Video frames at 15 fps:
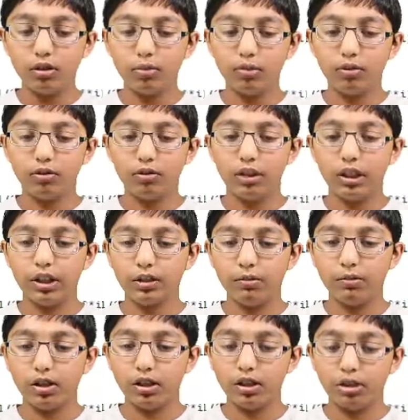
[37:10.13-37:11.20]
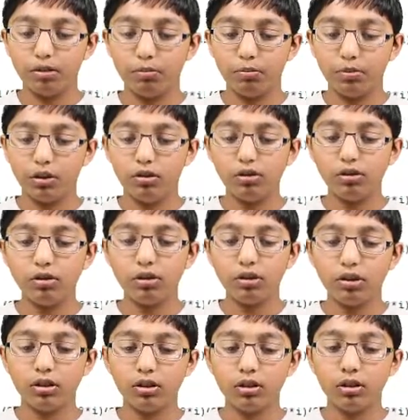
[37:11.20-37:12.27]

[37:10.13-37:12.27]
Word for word: open quotation marks, bold,